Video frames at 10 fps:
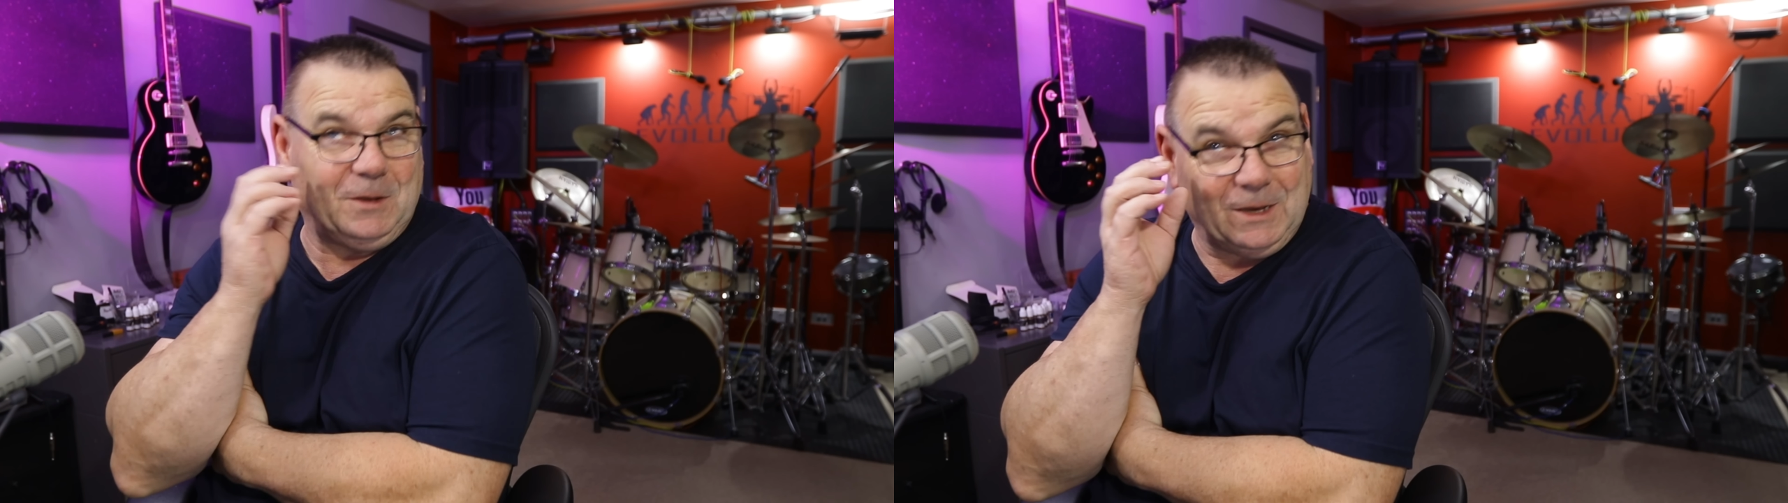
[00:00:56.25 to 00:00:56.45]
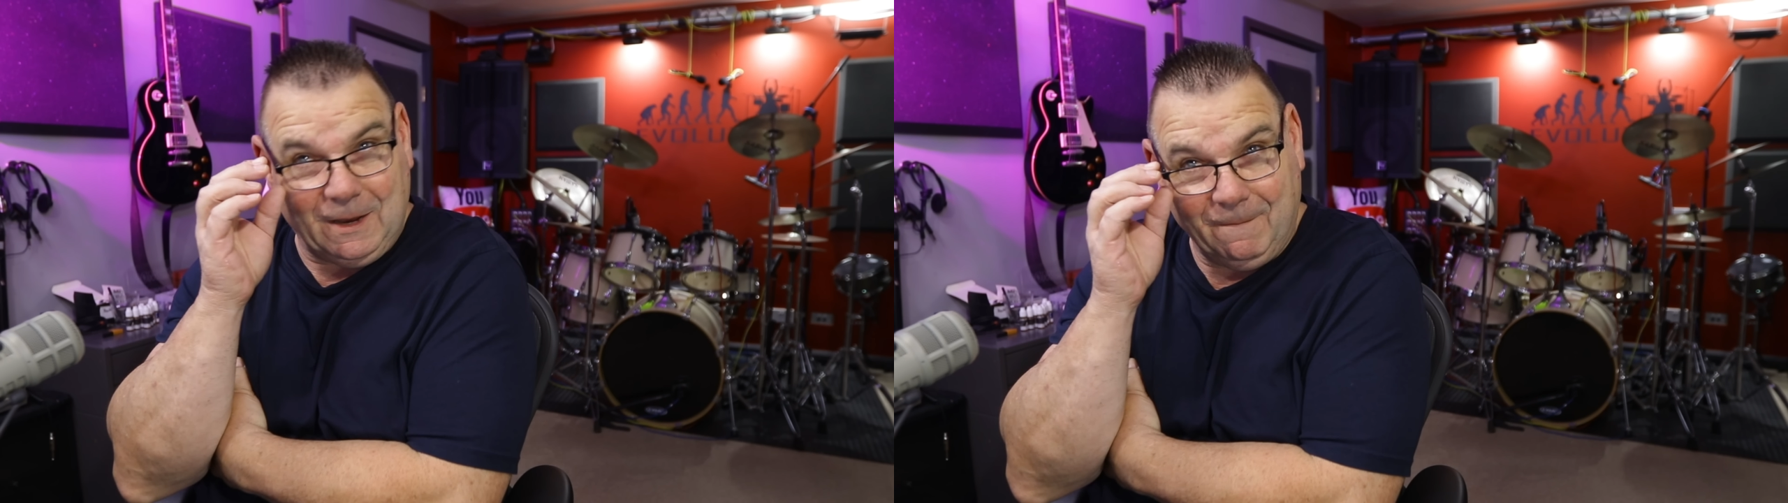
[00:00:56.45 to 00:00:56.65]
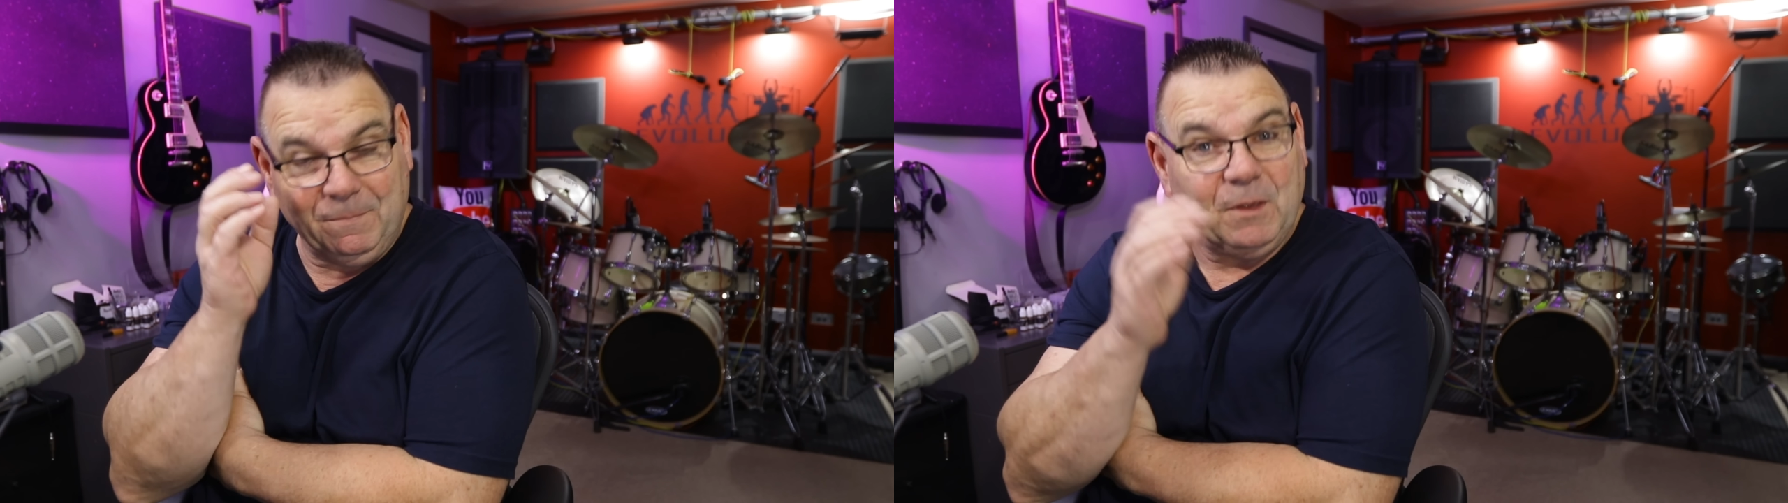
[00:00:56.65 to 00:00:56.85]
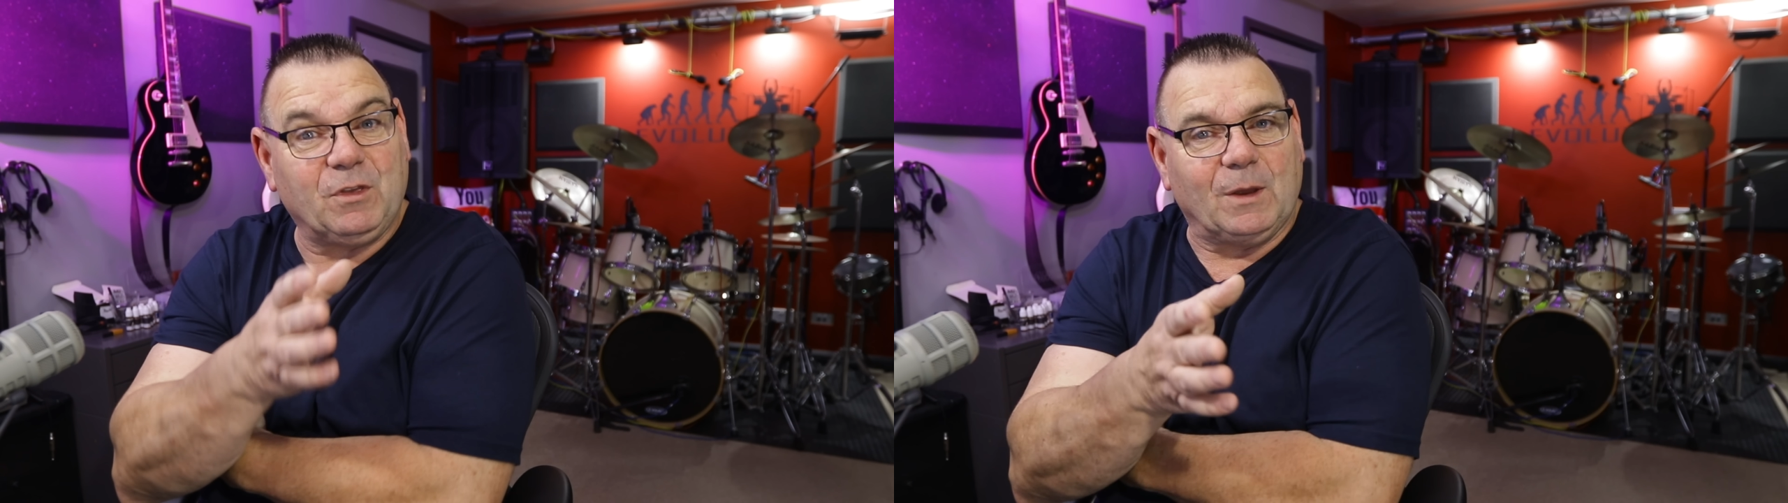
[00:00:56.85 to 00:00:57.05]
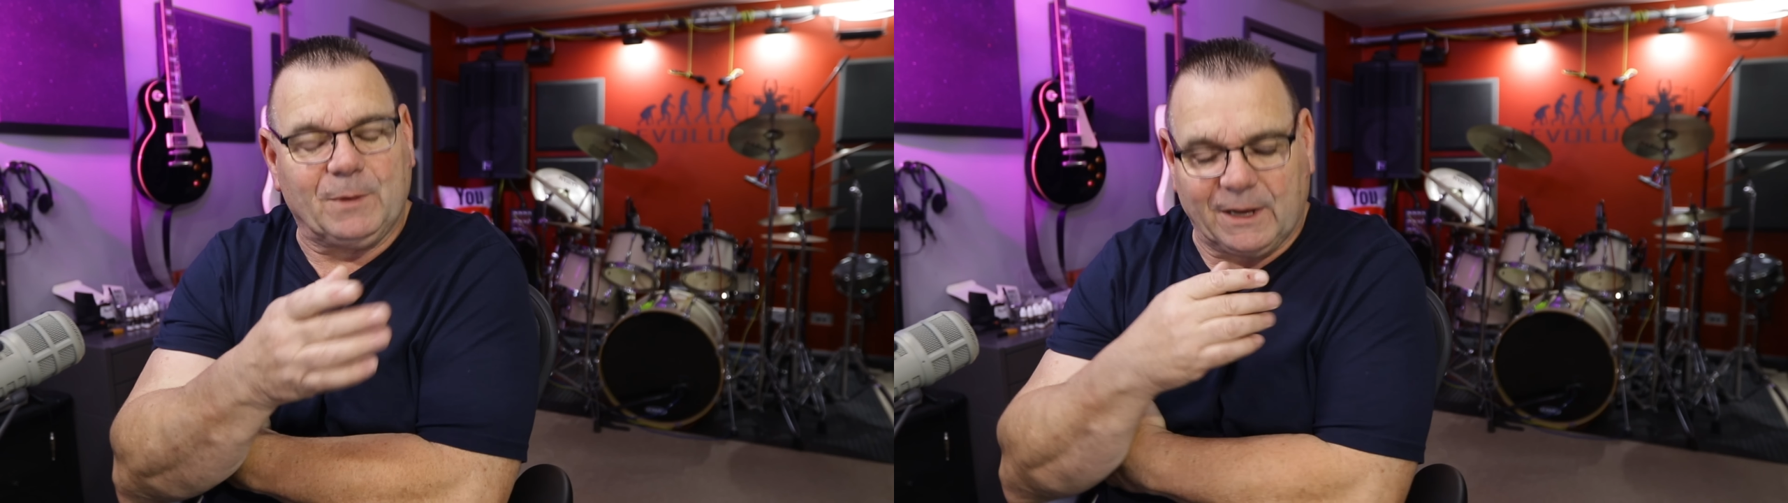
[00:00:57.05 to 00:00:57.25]
the
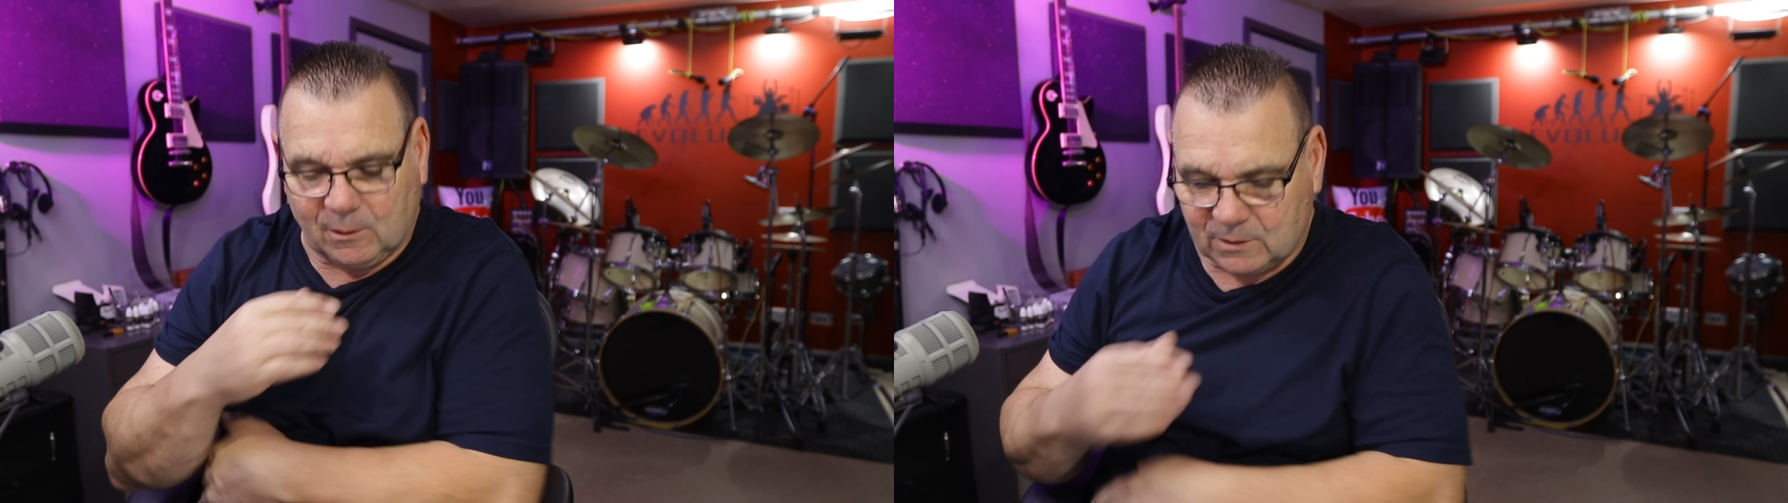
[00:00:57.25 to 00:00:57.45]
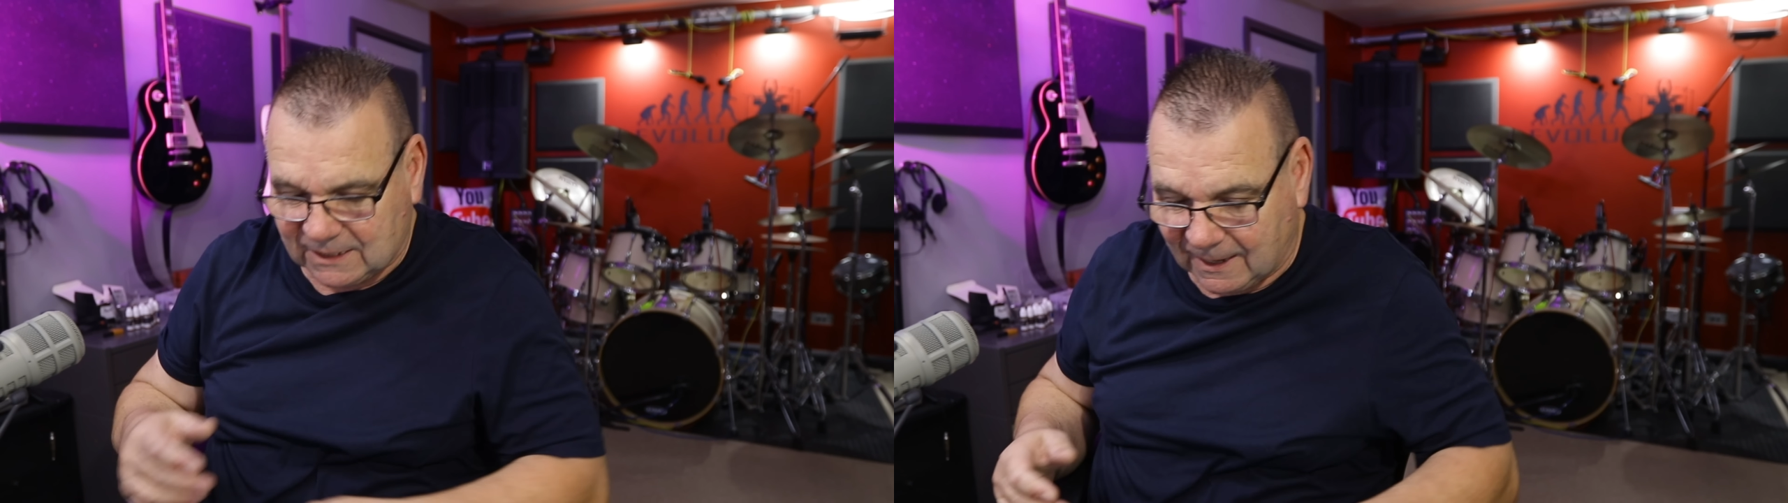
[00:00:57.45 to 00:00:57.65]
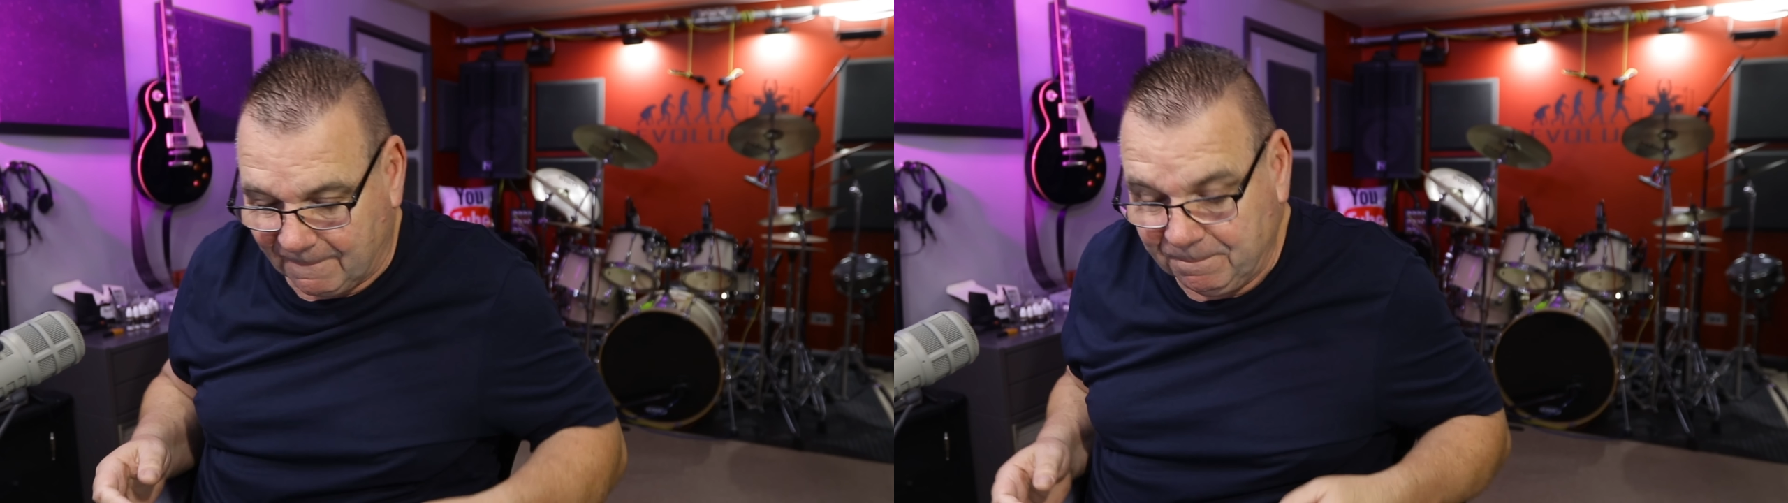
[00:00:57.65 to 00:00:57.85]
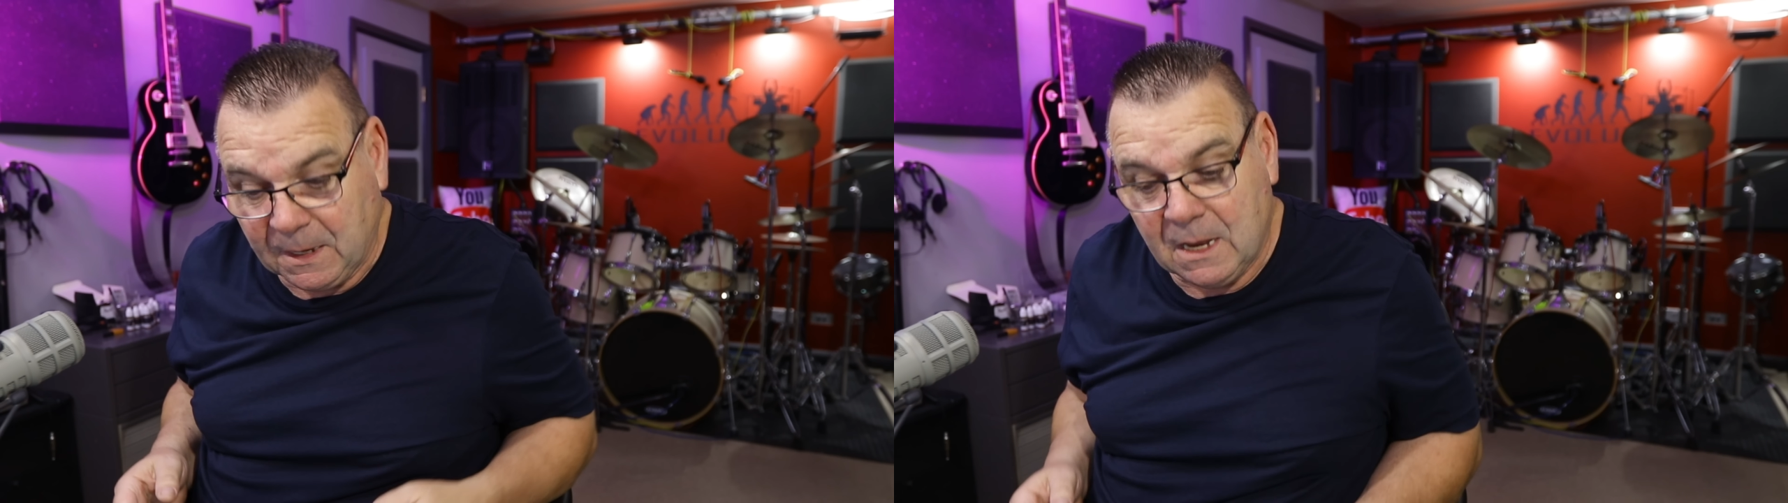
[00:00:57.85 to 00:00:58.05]
thumbnail was that.